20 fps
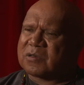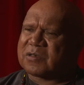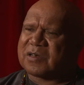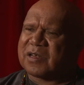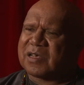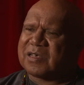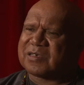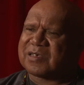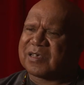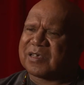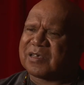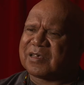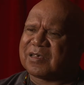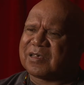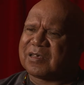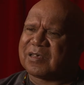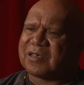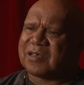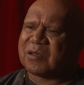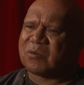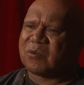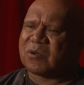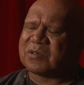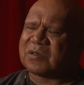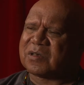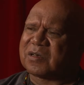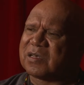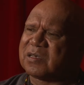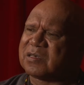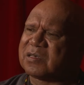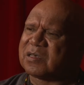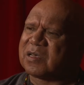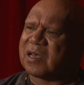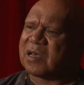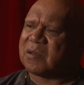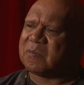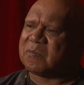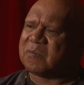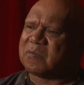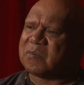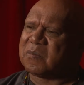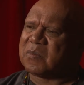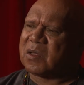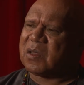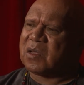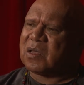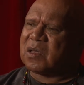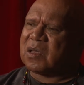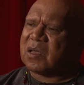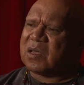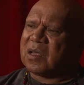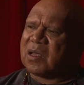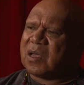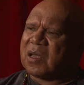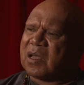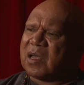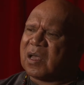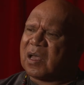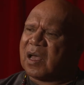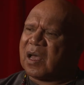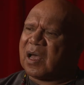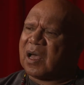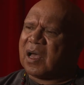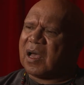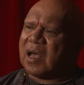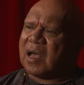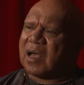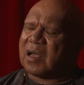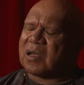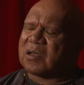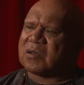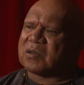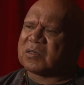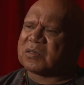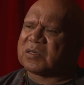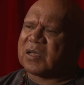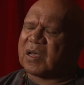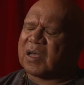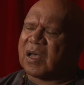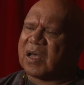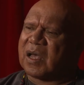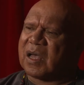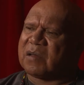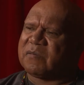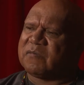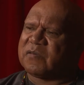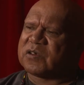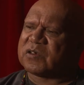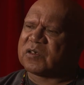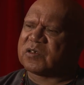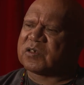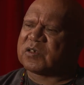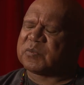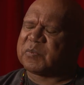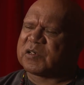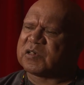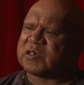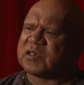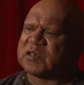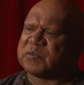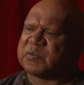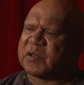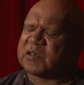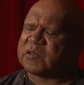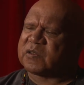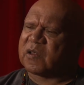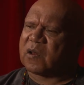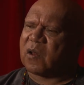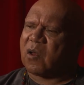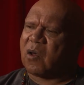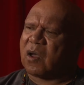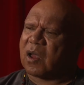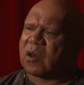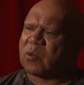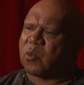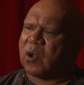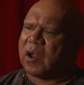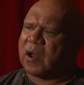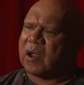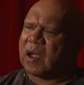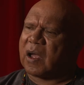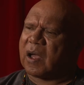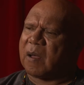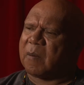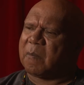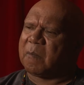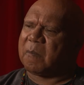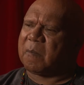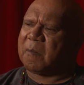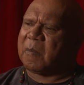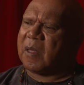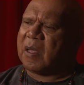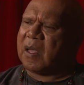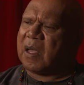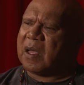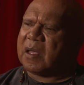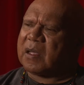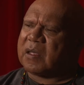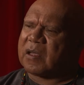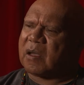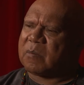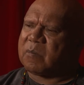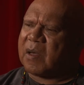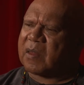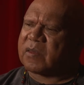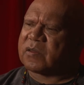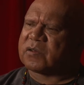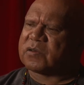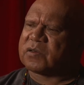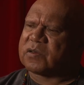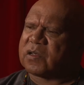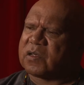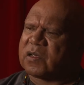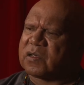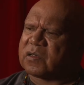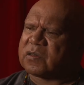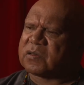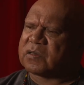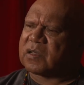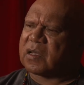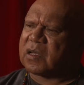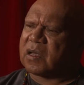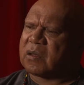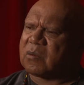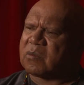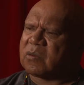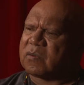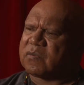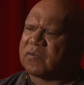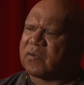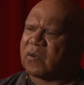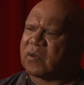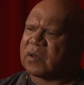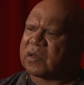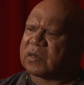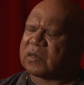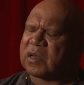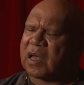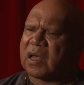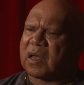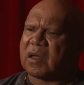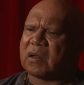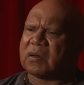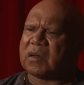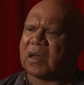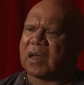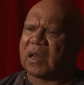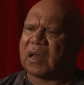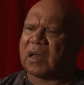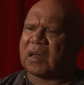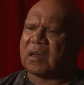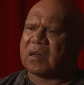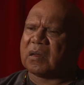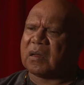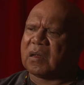easy. It wasn't easy. Because I had visions, especially the line where mother's tears were falling down.